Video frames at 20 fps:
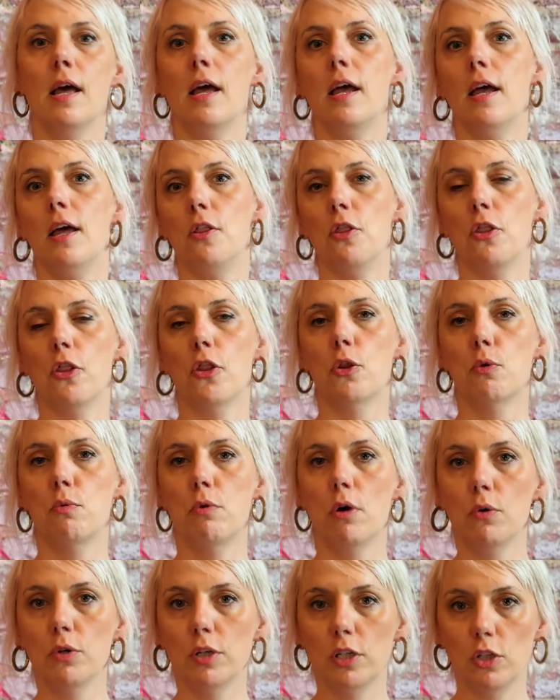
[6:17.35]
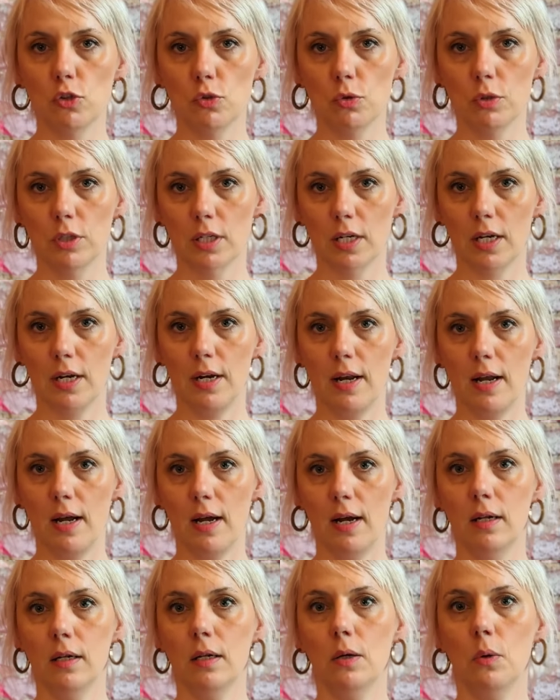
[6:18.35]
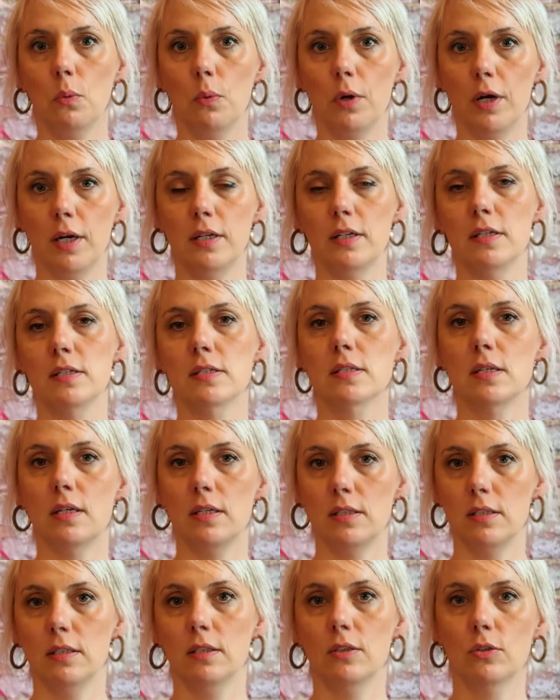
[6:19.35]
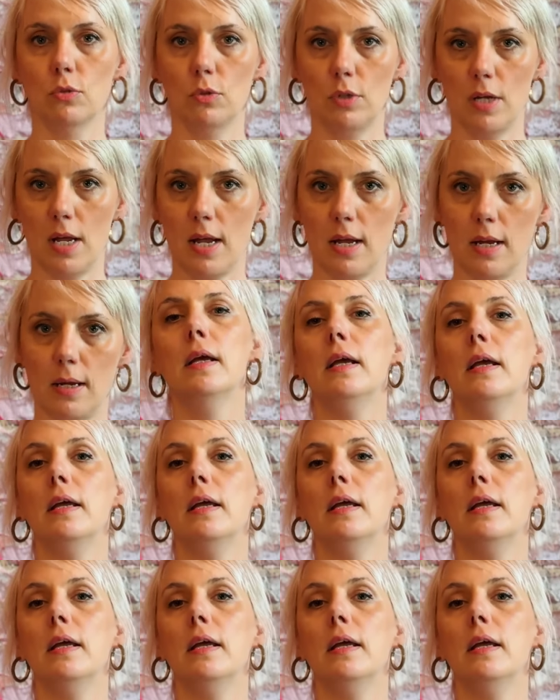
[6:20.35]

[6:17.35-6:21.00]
and thrown into the canal where it is until today.